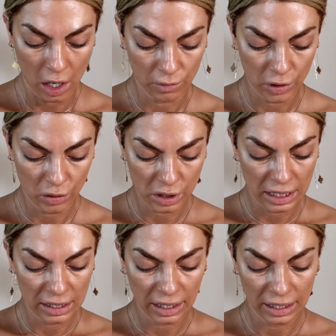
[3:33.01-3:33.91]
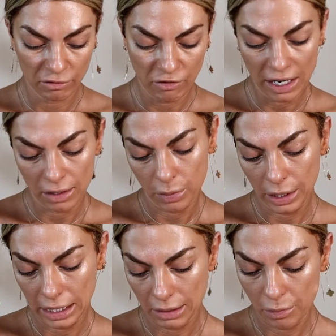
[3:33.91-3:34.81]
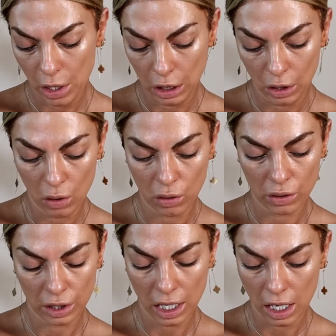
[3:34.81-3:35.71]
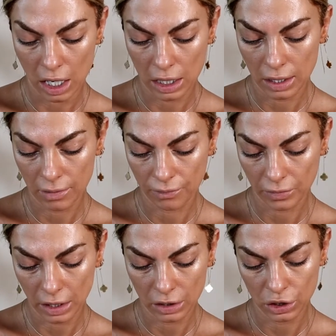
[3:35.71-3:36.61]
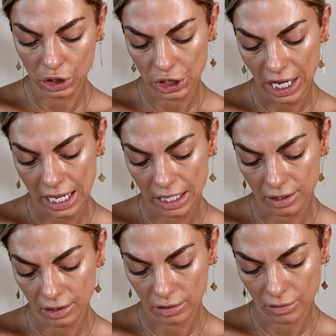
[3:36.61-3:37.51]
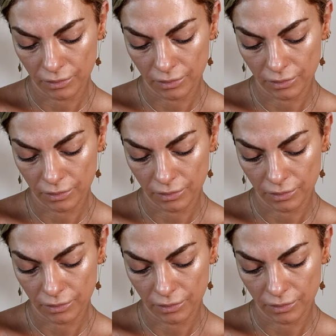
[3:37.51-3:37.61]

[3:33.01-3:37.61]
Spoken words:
I'm using Infaillible by Loreal in shade